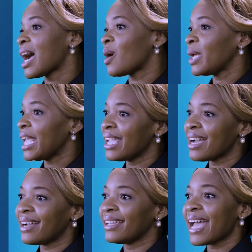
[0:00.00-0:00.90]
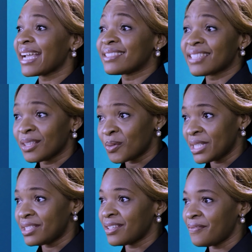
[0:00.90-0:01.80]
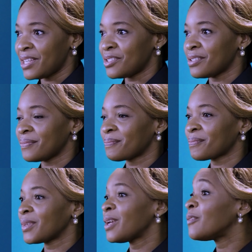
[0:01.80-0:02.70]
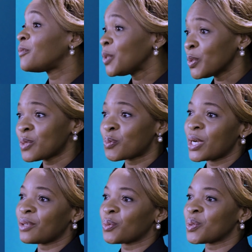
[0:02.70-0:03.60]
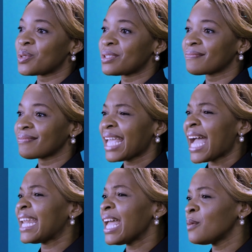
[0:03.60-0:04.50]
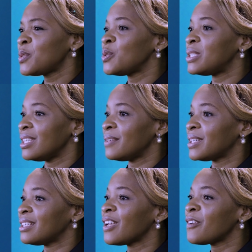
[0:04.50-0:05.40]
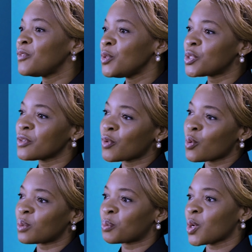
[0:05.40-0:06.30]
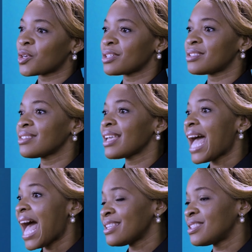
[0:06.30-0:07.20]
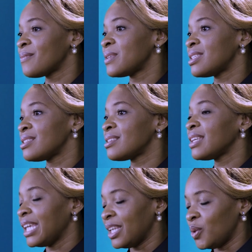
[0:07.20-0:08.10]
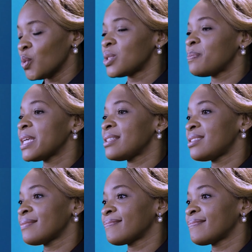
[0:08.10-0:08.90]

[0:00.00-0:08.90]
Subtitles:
how AI accelerates innovation, fuels breakthroughs, and helps you deliver future-forward products and services in your space.